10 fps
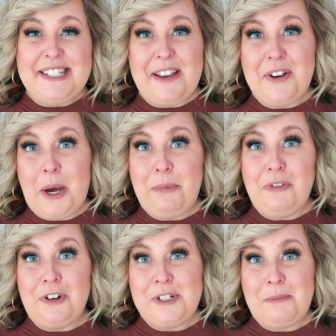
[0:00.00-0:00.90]
Save a couple
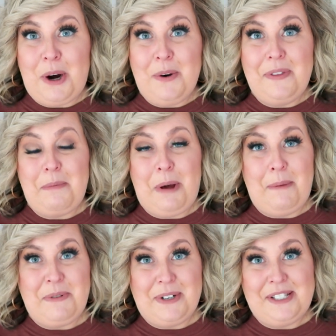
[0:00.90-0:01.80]
for tomorrow and then
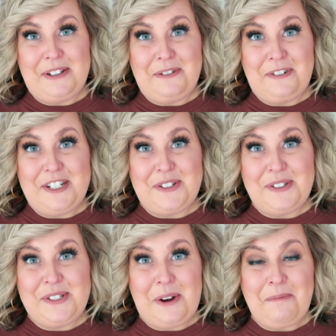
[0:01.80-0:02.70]
pop the rest in the
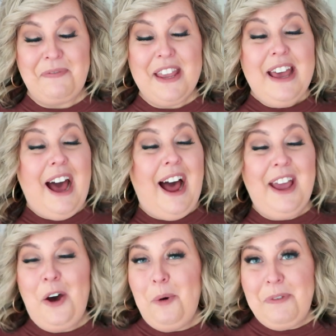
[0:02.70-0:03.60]
freezer. So
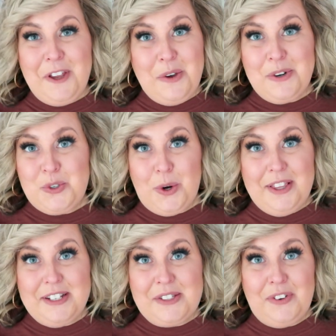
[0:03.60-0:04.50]
I hope that you
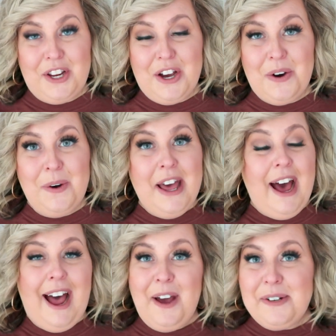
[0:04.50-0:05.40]
enjoyed this video.
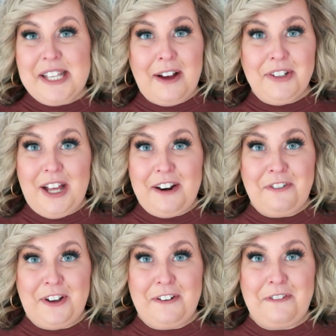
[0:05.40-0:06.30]
I always have a lot
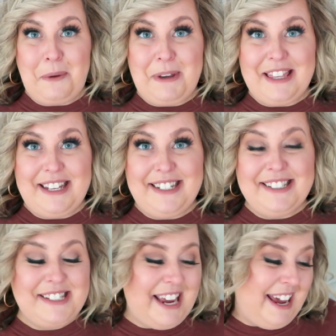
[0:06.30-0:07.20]
of fun filming
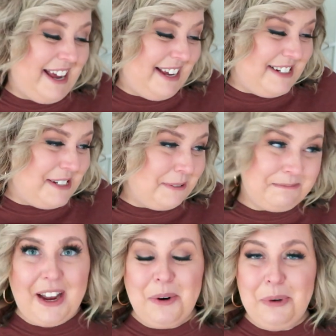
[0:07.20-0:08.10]
these, and
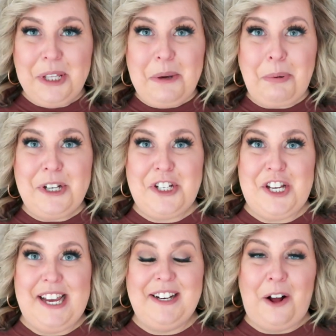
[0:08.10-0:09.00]
I really
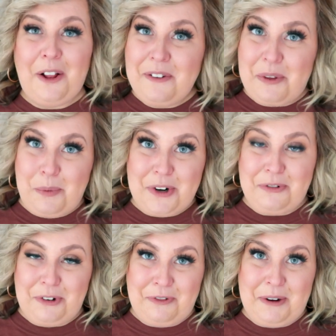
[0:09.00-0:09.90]
appreciate all of the
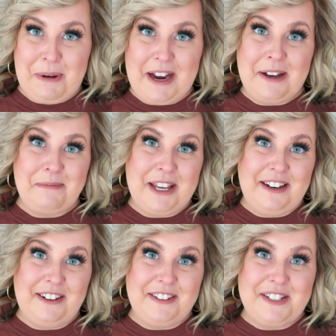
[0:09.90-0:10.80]
wonderful feedback I'm
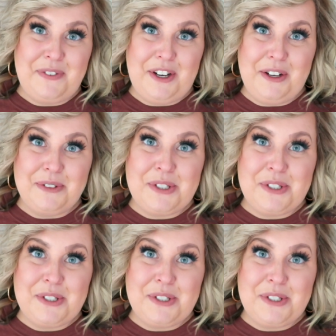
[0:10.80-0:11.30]
getting on these videos.